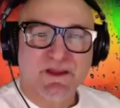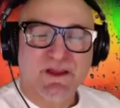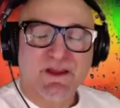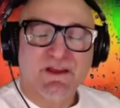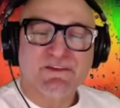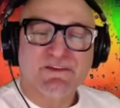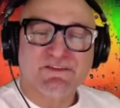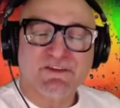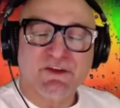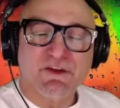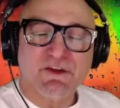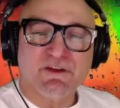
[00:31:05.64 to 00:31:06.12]

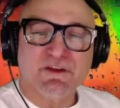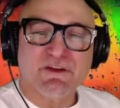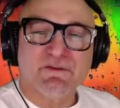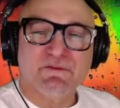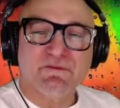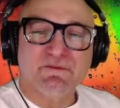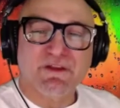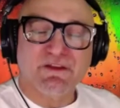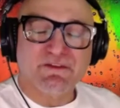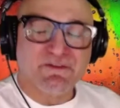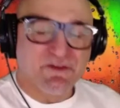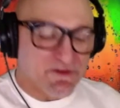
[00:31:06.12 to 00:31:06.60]
So
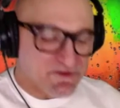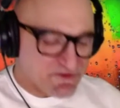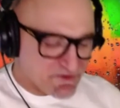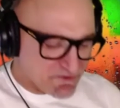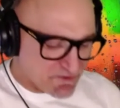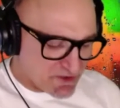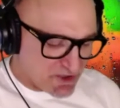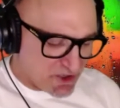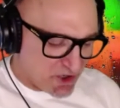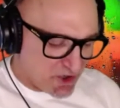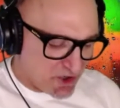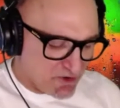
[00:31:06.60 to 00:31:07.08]
because you're
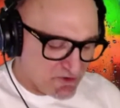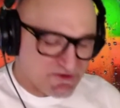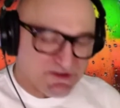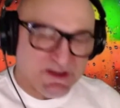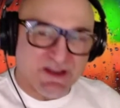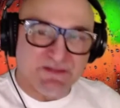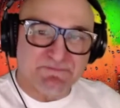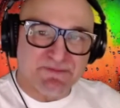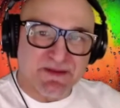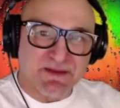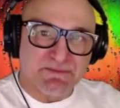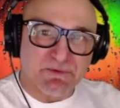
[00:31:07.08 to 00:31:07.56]
a coach
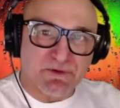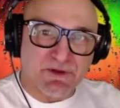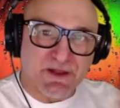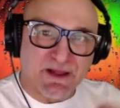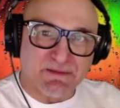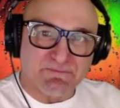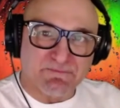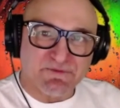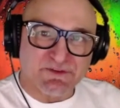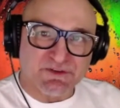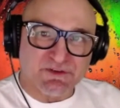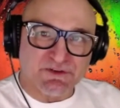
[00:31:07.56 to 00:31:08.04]
and people
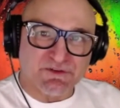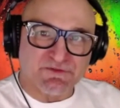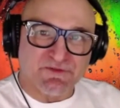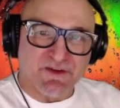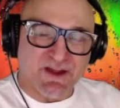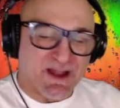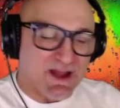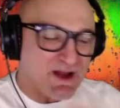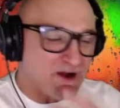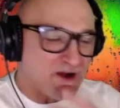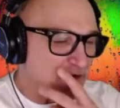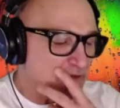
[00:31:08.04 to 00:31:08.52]
come to you for
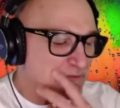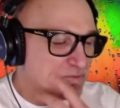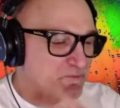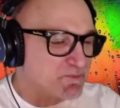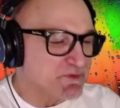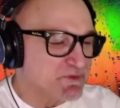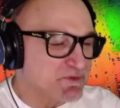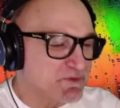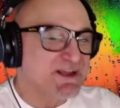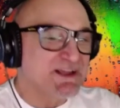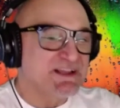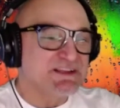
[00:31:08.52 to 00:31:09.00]
help,
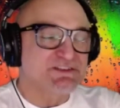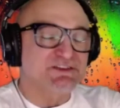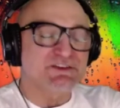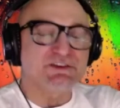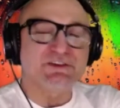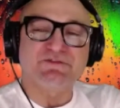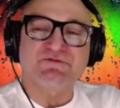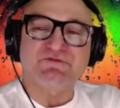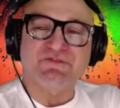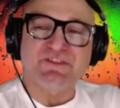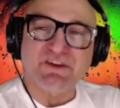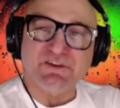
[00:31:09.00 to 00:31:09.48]
do you
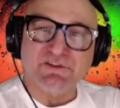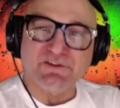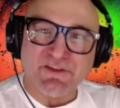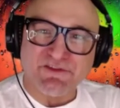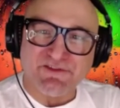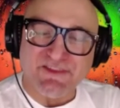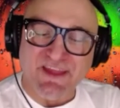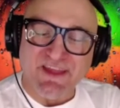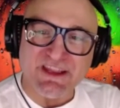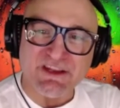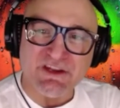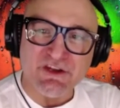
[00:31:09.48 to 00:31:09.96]
mm. feel that
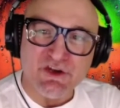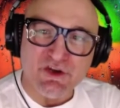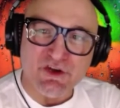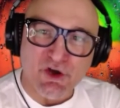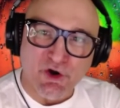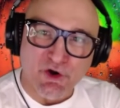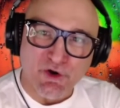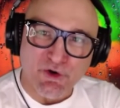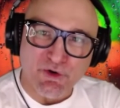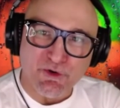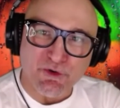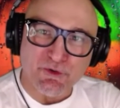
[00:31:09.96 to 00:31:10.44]
they
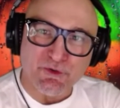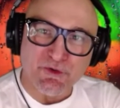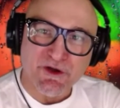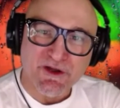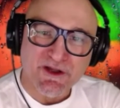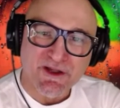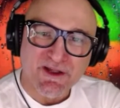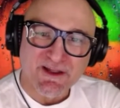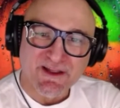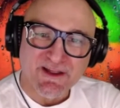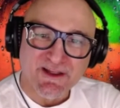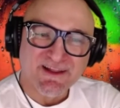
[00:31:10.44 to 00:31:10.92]
know
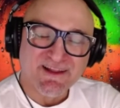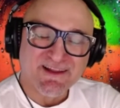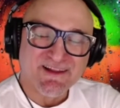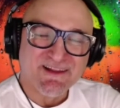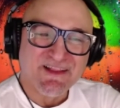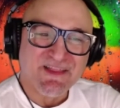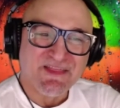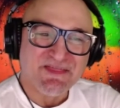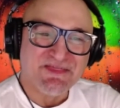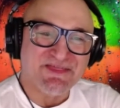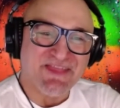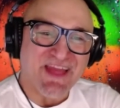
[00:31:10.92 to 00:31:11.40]

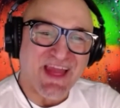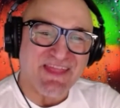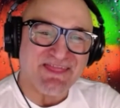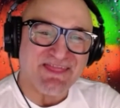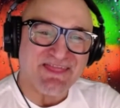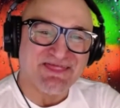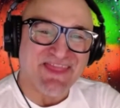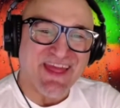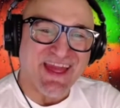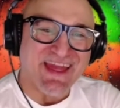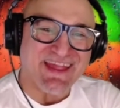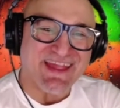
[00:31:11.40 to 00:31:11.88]

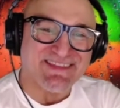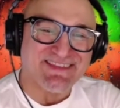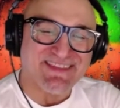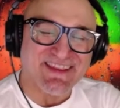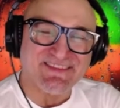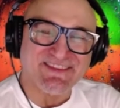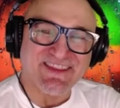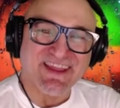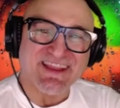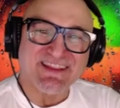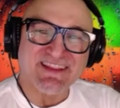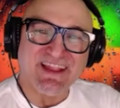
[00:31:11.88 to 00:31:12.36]
that, that,
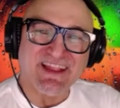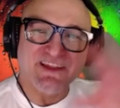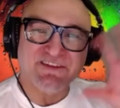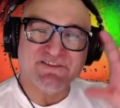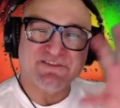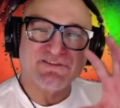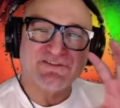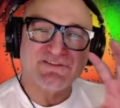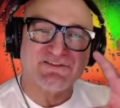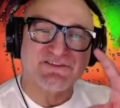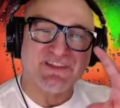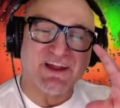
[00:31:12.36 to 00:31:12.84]
that they, and
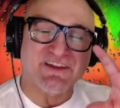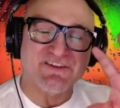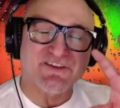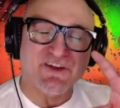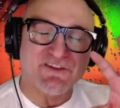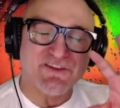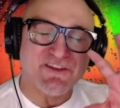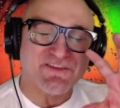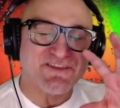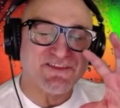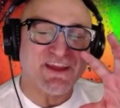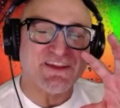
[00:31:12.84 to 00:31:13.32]
I know
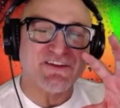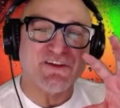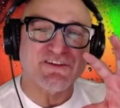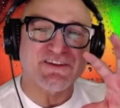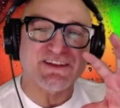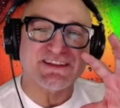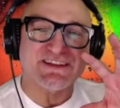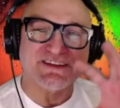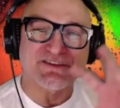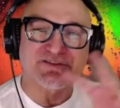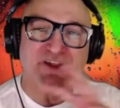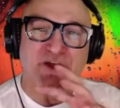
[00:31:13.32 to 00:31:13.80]
that they don't
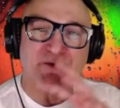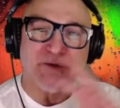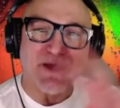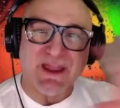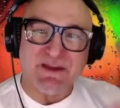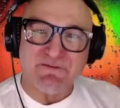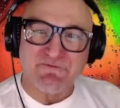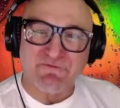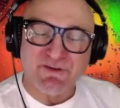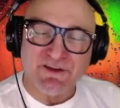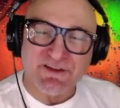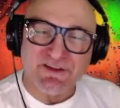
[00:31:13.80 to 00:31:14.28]
necessarily know
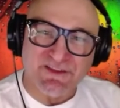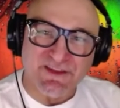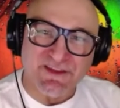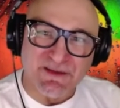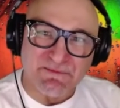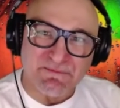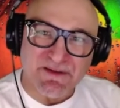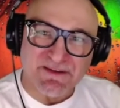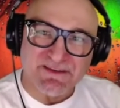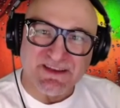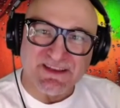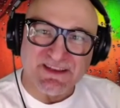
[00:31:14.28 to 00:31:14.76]
everything,
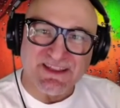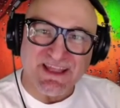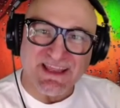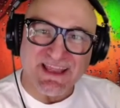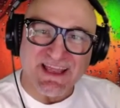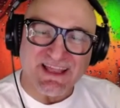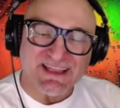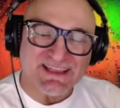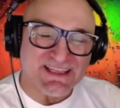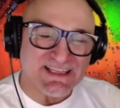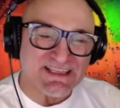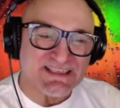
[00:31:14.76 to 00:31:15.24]
but do they
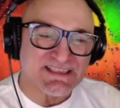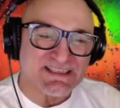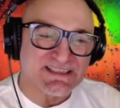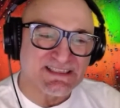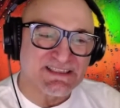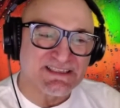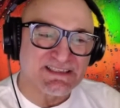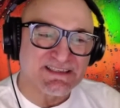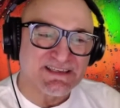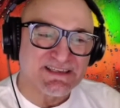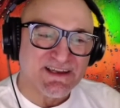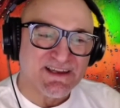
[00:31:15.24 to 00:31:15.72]
at
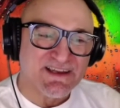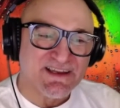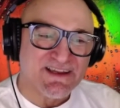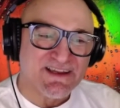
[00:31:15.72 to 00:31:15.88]
least